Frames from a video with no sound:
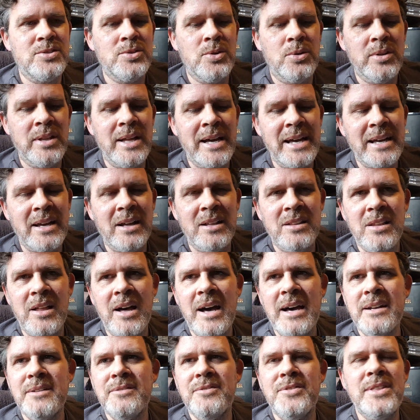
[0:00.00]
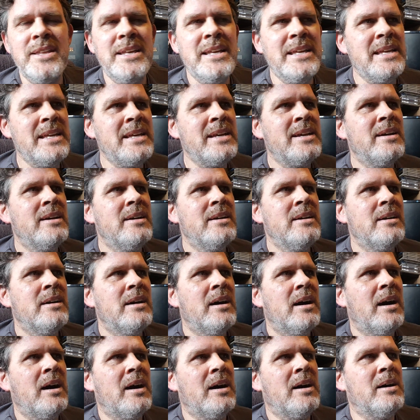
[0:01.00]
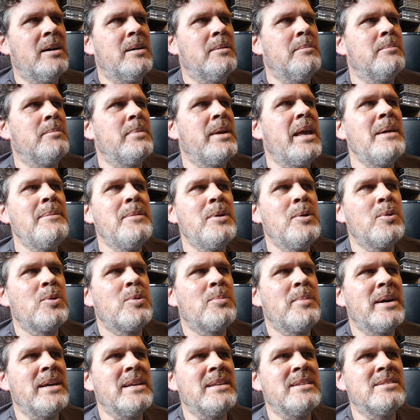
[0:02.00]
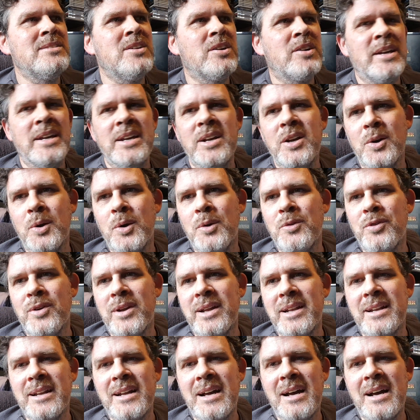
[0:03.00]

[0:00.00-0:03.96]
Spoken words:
So like a lot of the Gaming with My Snarky Girlfriend,